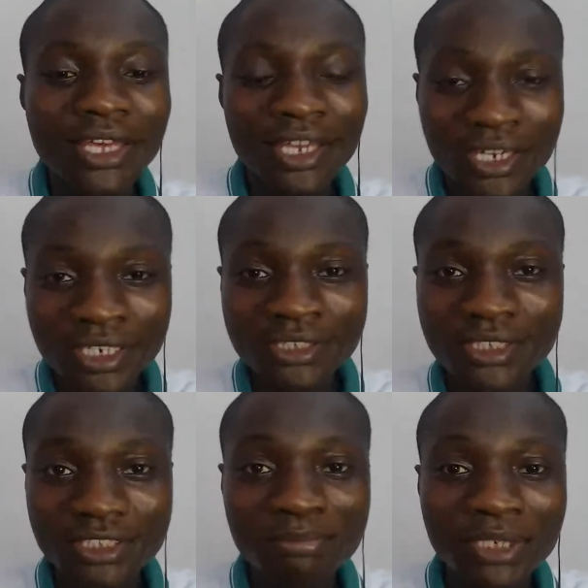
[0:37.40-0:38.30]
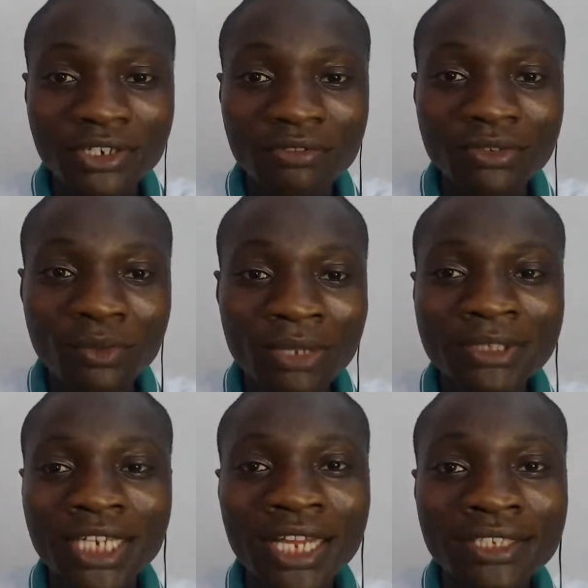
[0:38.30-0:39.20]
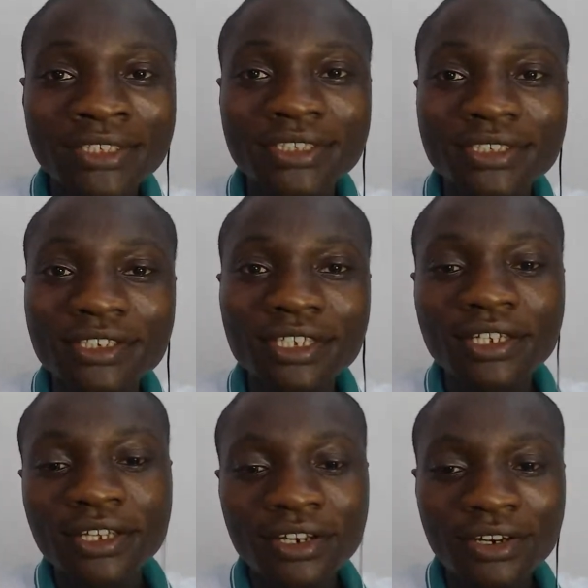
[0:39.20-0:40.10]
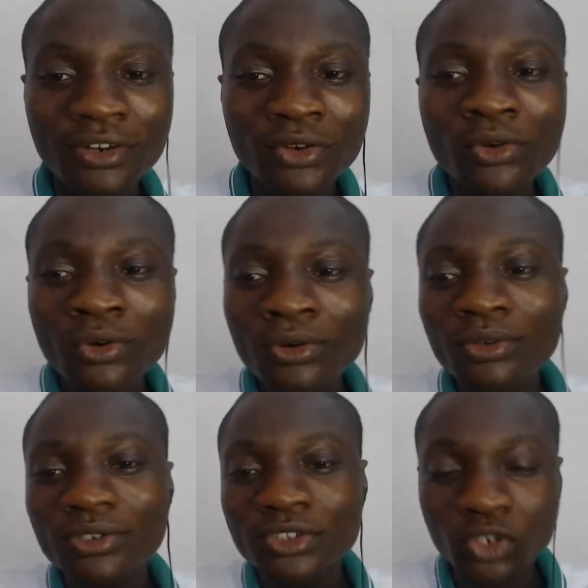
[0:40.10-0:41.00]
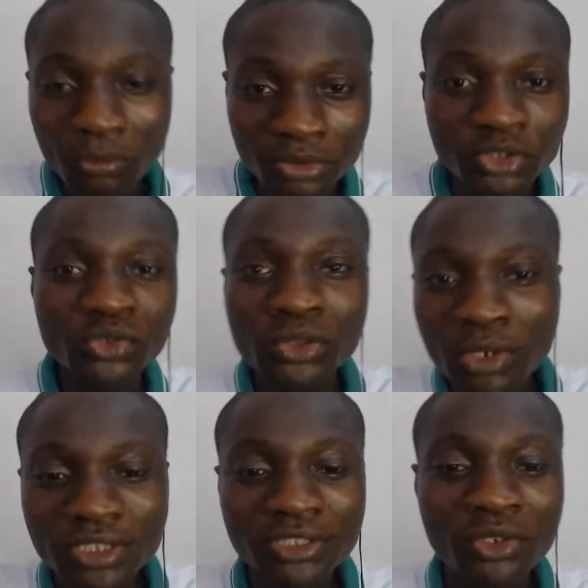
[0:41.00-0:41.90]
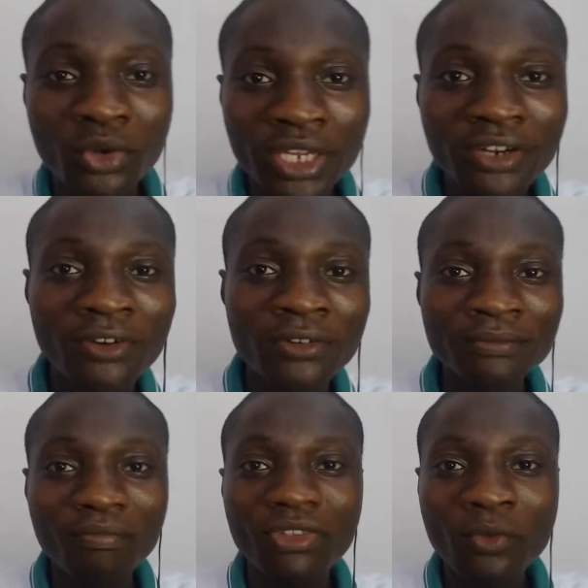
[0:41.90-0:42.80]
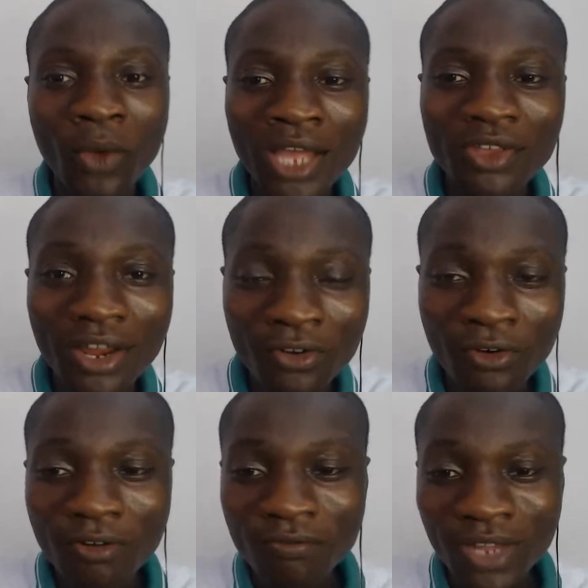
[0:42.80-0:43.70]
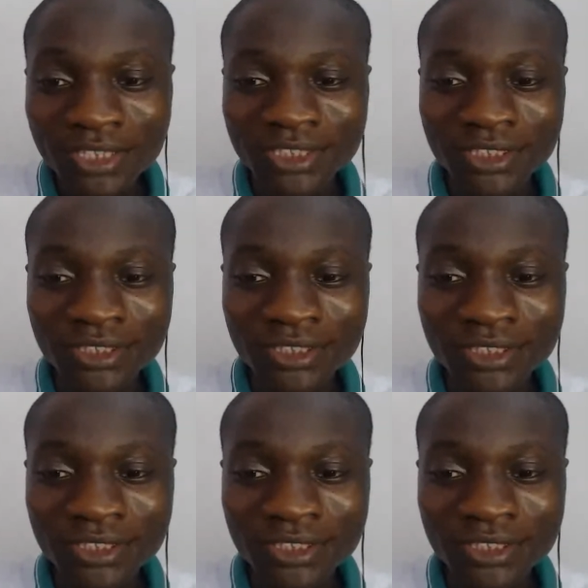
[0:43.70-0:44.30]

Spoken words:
increase the speed of the website, know, troubleshoot what is going on, why you are not converting